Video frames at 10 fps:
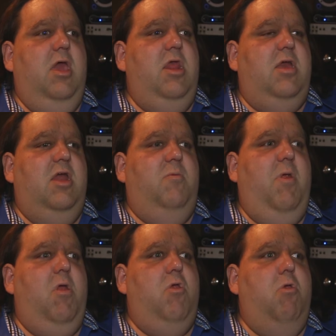any kind of
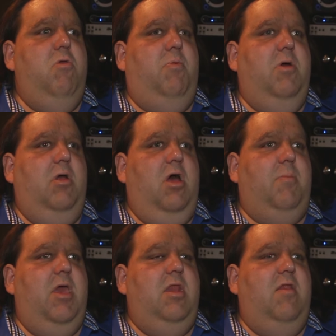barrier you put
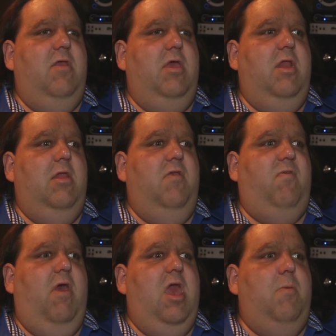up, and it, it
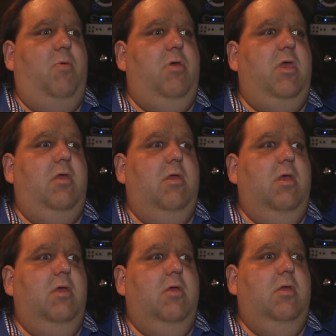is enabling
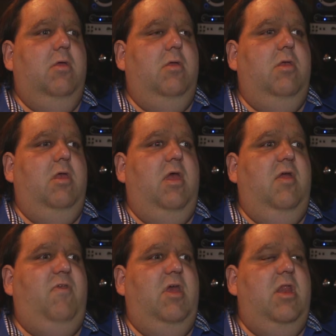it,
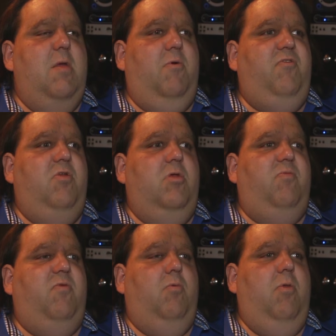it, enables you to,
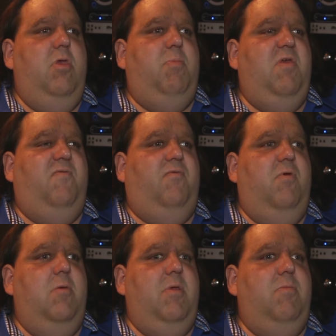to really be
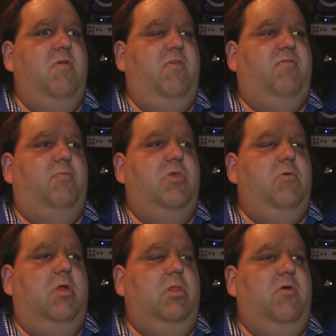free. I mean, music's something
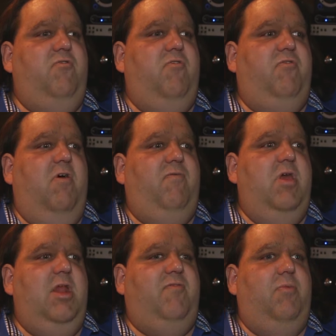you can lose yourself
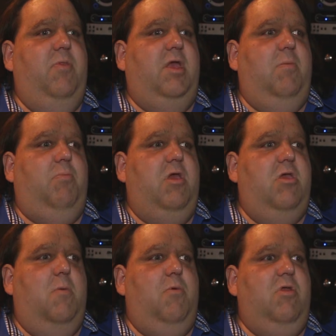in. It's something that can
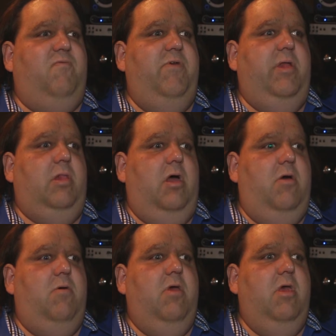pick you up when you're feeling
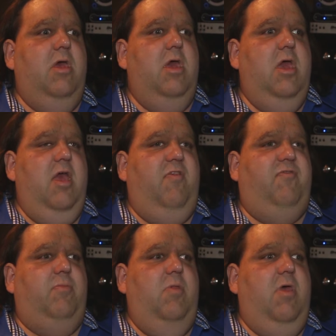low. It's
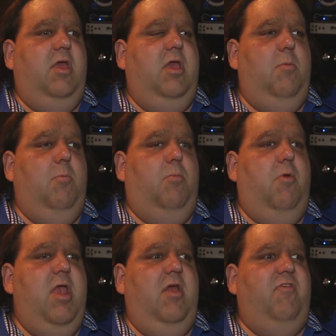something that can
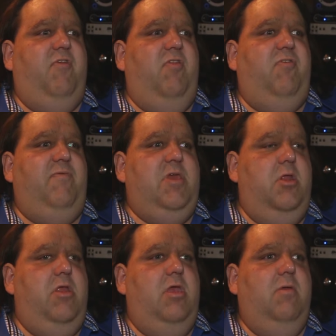bring a sense of
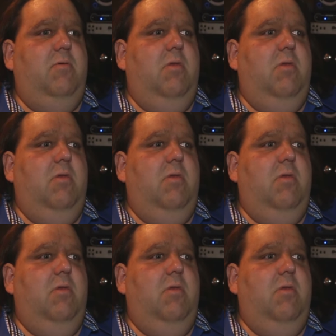unity.